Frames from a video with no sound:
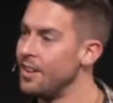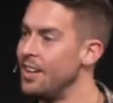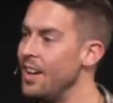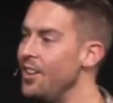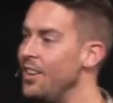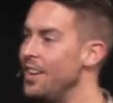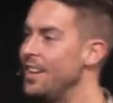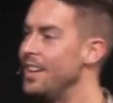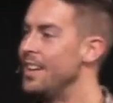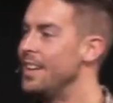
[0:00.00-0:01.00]
You know?
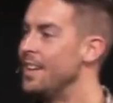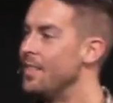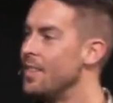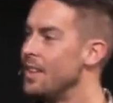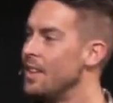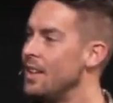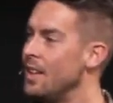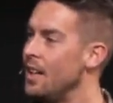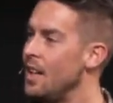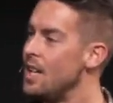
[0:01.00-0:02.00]

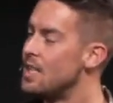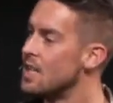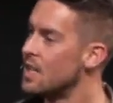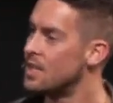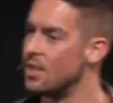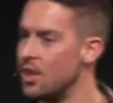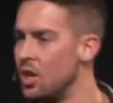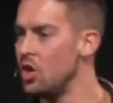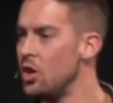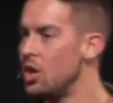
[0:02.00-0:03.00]
And he says, Listen,
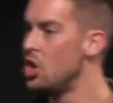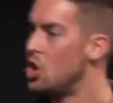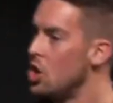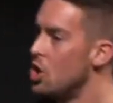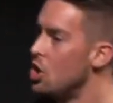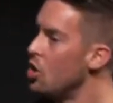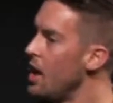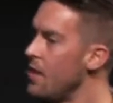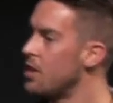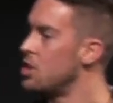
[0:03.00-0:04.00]
you, you, you don't
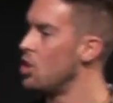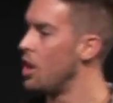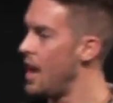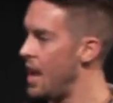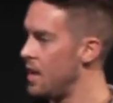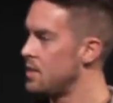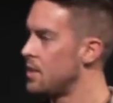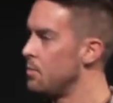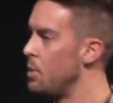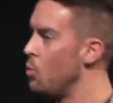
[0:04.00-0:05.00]
have because you don't
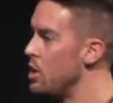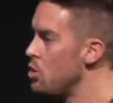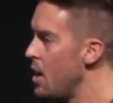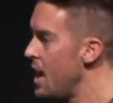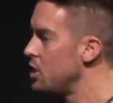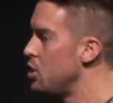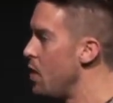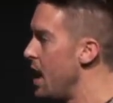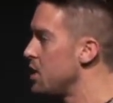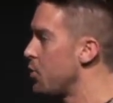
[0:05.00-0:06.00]
ask, but when you ask, you
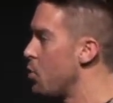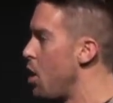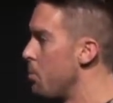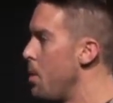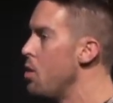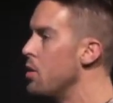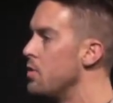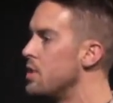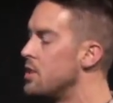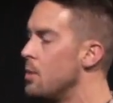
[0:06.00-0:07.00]
ask for wrong
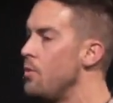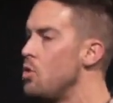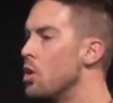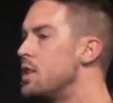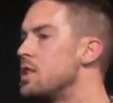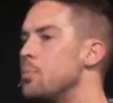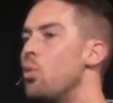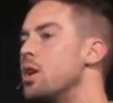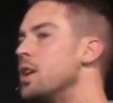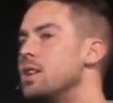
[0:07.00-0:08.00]
motives. And some of you are
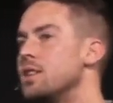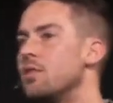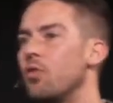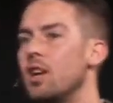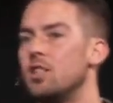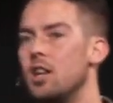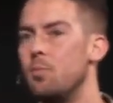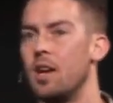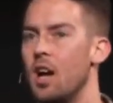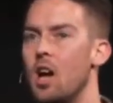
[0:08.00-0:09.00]
disappointed and
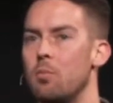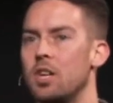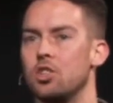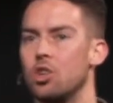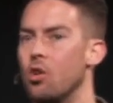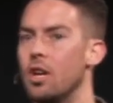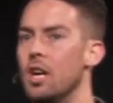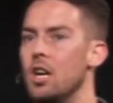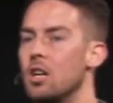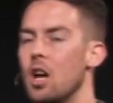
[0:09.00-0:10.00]
disenfranchised by God because you're going,
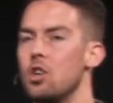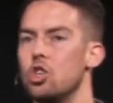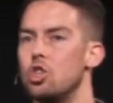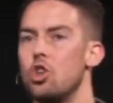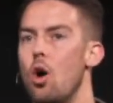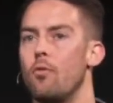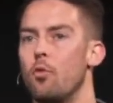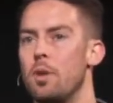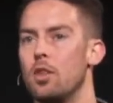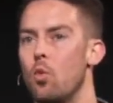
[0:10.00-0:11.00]
God, you didn't show up
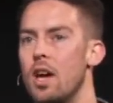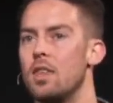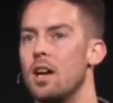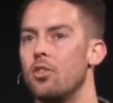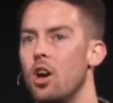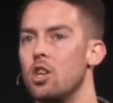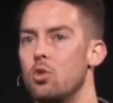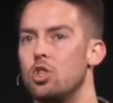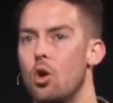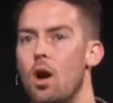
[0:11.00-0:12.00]
for me the way that I thought you
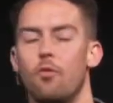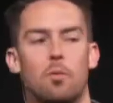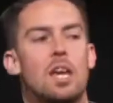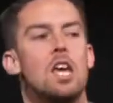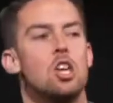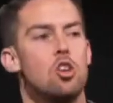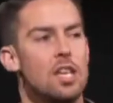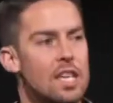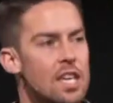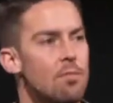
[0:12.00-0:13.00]
would show up for me. You
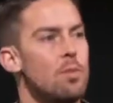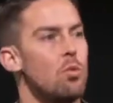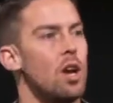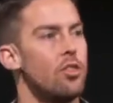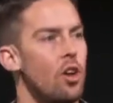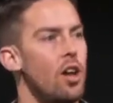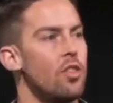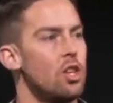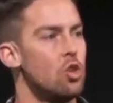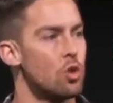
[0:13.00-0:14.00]
didn't give me what I thought
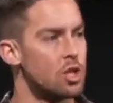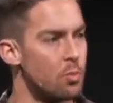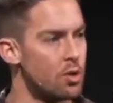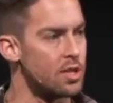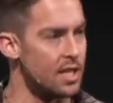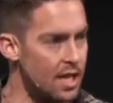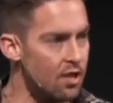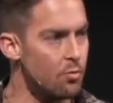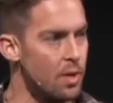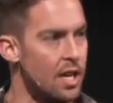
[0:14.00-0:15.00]
that you were supposed to
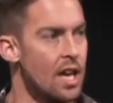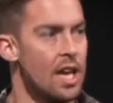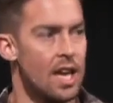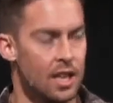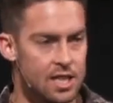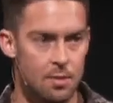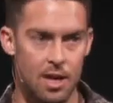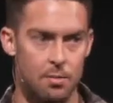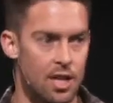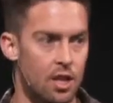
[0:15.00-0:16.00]
give me. And listen to
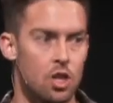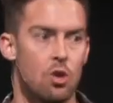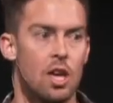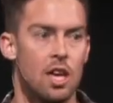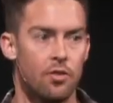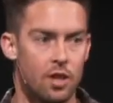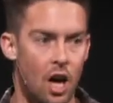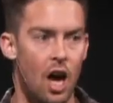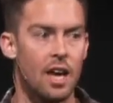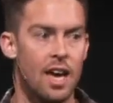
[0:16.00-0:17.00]
me, I'm telling you, if
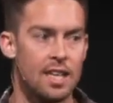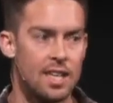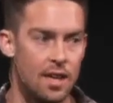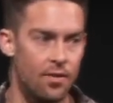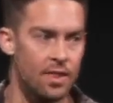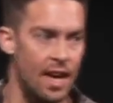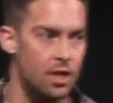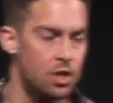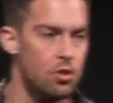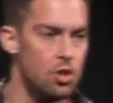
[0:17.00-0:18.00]
God had given
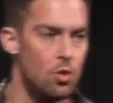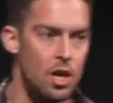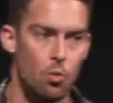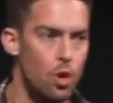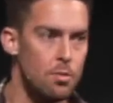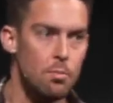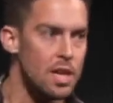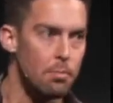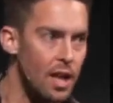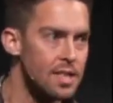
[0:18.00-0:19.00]
that to you, it wouldn't
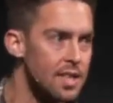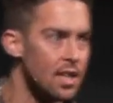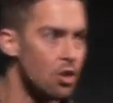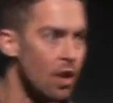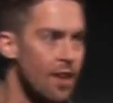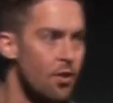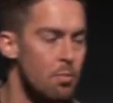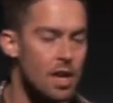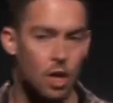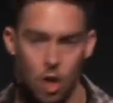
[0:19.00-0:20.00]
be a blessing in your life, it'd
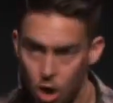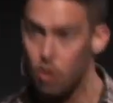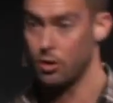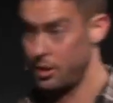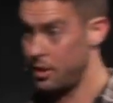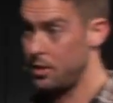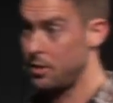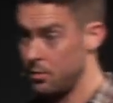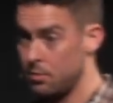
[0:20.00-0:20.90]
be a curse.